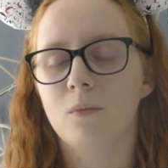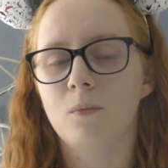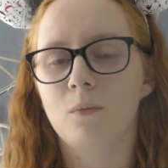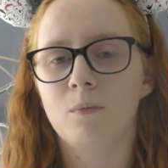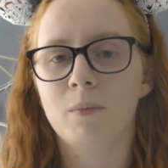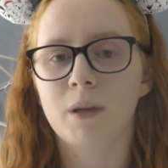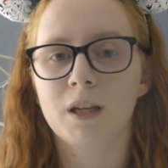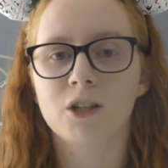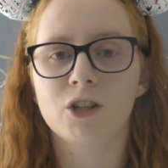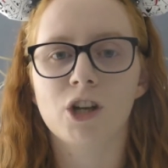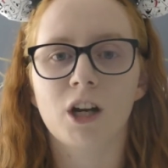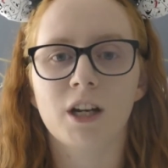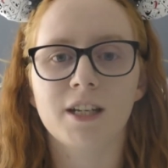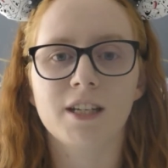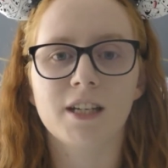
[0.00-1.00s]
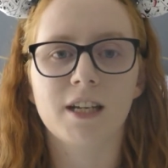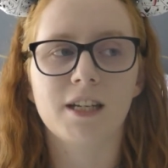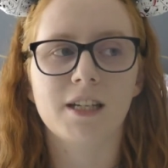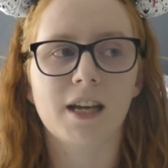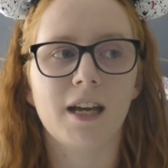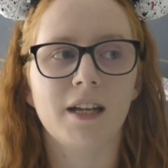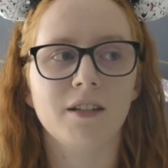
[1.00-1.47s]
me and Charlie
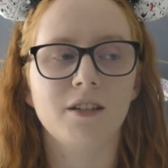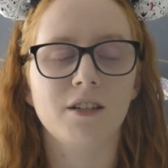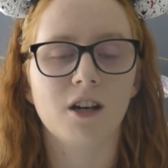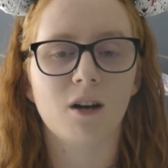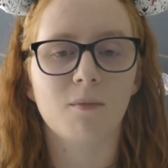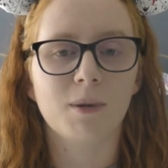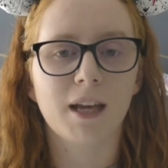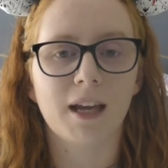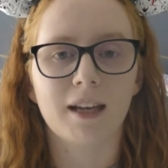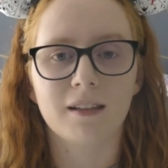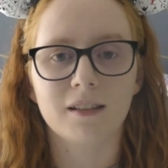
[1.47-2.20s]
did end up getting